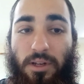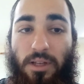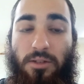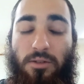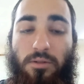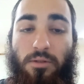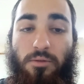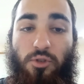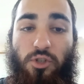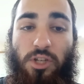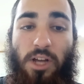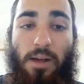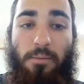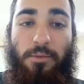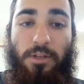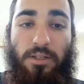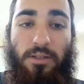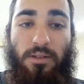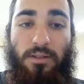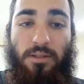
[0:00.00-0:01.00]
As you know,
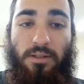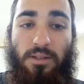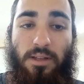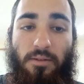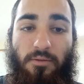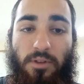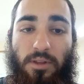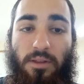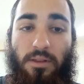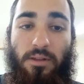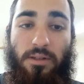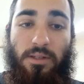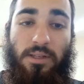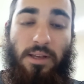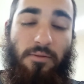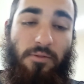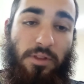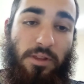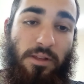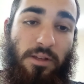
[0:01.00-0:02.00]
Shabbos is 7th, the
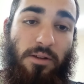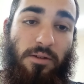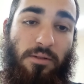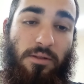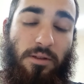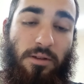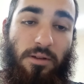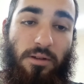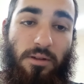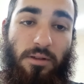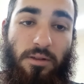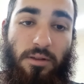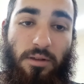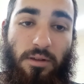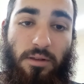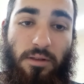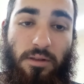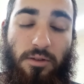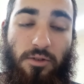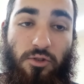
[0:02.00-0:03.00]
7th year,
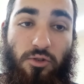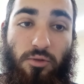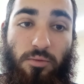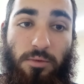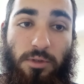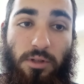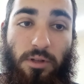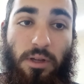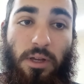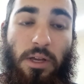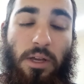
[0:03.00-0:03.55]
the Jubilee,